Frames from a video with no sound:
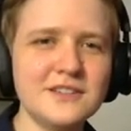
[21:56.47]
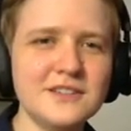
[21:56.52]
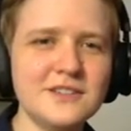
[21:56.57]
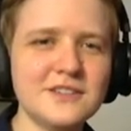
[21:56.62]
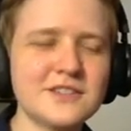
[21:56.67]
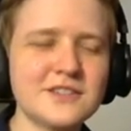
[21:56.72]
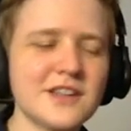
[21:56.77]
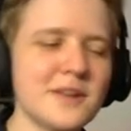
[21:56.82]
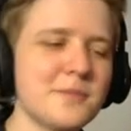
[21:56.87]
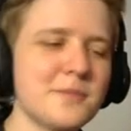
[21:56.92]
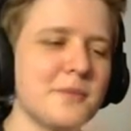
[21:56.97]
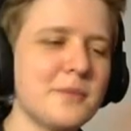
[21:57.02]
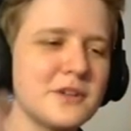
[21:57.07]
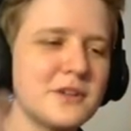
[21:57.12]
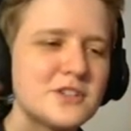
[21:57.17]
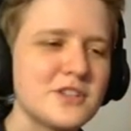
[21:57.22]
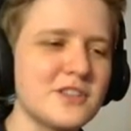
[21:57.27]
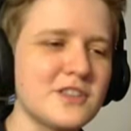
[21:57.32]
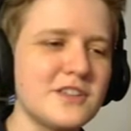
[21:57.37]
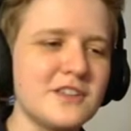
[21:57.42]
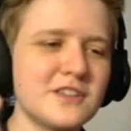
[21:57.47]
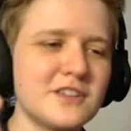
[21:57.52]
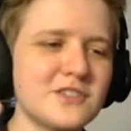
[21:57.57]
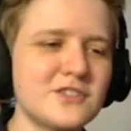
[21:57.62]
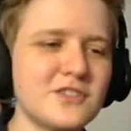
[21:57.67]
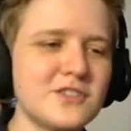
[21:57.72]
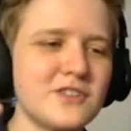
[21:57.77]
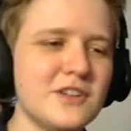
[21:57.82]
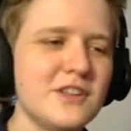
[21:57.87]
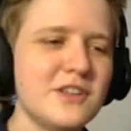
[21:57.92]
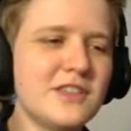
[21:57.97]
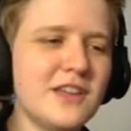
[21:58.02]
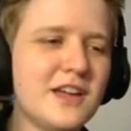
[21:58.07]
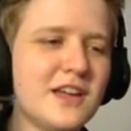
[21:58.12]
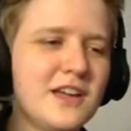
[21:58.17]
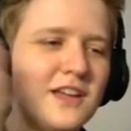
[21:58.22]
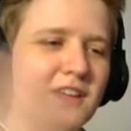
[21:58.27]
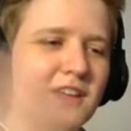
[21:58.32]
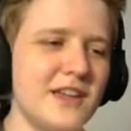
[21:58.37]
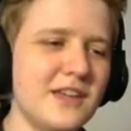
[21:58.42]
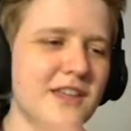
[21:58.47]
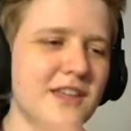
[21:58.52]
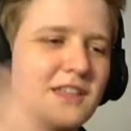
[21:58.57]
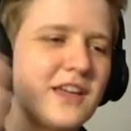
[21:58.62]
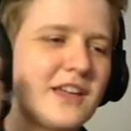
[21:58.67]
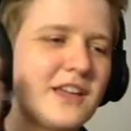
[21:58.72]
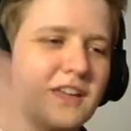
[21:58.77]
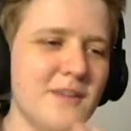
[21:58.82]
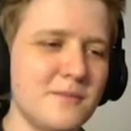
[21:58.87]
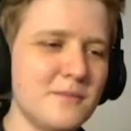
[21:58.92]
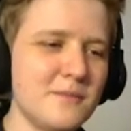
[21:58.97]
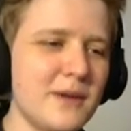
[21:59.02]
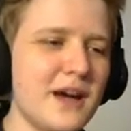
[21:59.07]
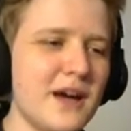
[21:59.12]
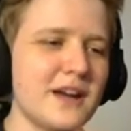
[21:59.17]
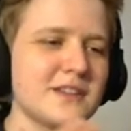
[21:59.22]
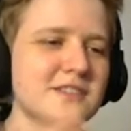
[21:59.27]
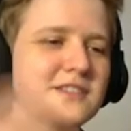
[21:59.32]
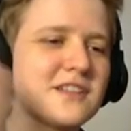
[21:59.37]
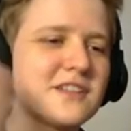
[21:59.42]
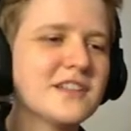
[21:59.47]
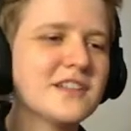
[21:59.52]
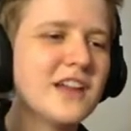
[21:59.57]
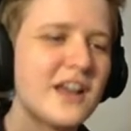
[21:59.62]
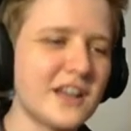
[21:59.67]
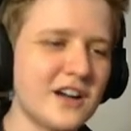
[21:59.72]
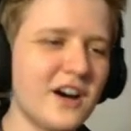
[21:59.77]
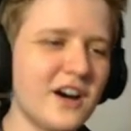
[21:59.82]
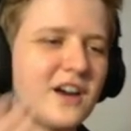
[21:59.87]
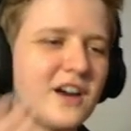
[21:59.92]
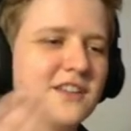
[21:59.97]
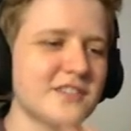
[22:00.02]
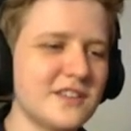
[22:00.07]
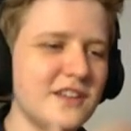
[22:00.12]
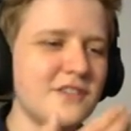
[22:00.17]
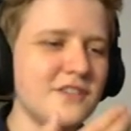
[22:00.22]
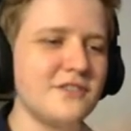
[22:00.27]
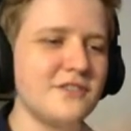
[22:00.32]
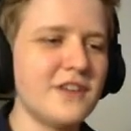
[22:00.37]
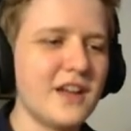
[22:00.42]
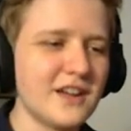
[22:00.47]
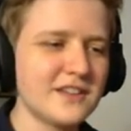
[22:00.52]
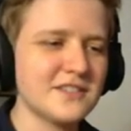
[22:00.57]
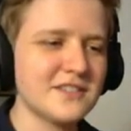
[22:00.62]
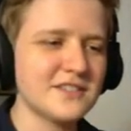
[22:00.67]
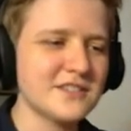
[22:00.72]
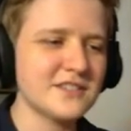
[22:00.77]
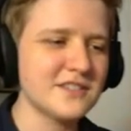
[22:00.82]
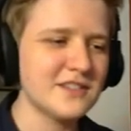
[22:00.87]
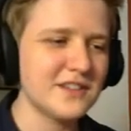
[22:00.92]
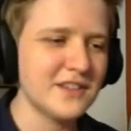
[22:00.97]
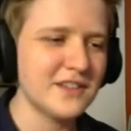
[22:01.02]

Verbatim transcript: set up a bunch of things so that they like impact it's a lot of cause and effect.